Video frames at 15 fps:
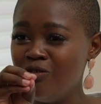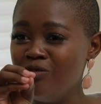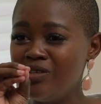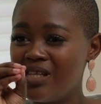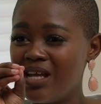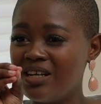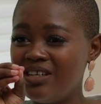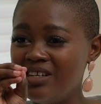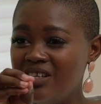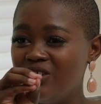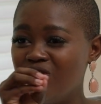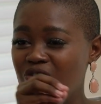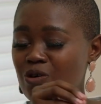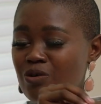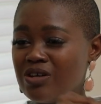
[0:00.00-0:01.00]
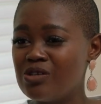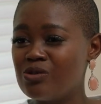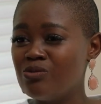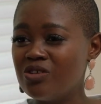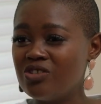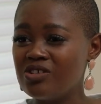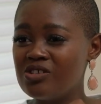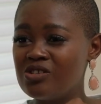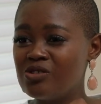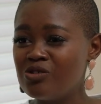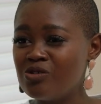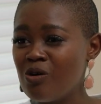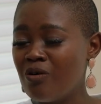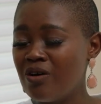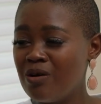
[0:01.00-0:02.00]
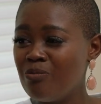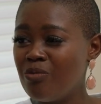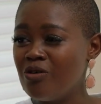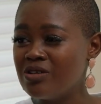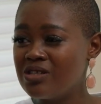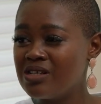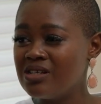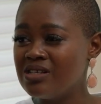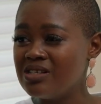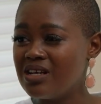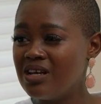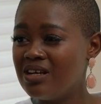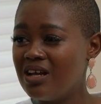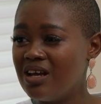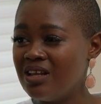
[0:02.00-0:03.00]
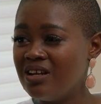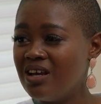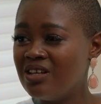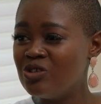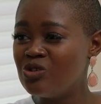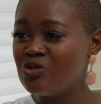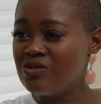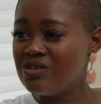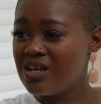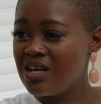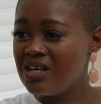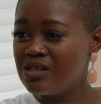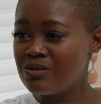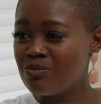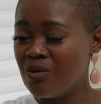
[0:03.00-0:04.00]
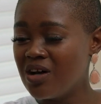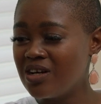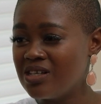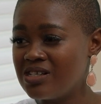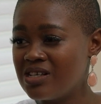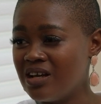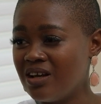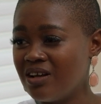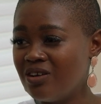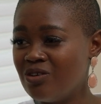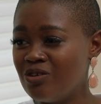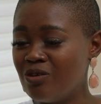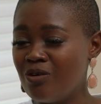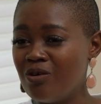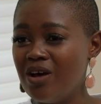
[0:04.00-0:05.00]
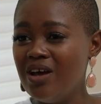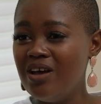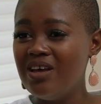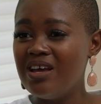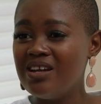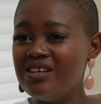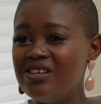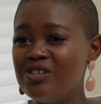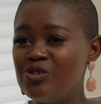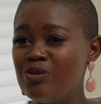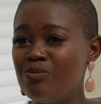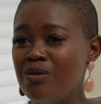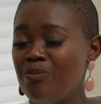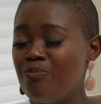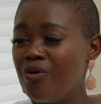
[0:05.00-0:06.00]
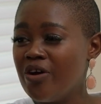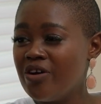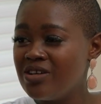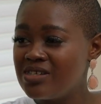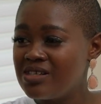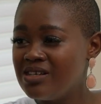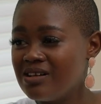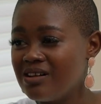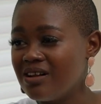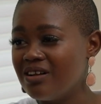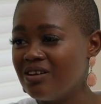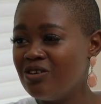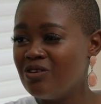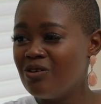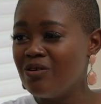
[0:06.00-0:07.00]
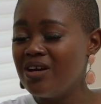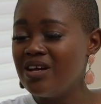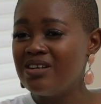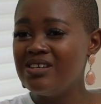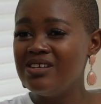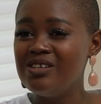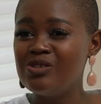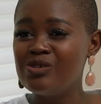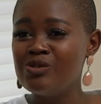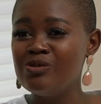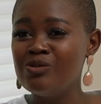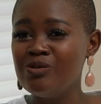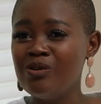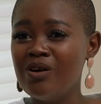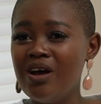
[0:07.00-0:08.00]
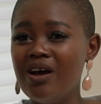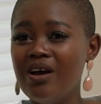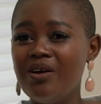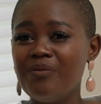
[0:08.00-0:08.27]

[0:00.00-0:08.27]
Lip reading: lose that niche focus, which is so important in today's marketing. It needs to be personal. It needs to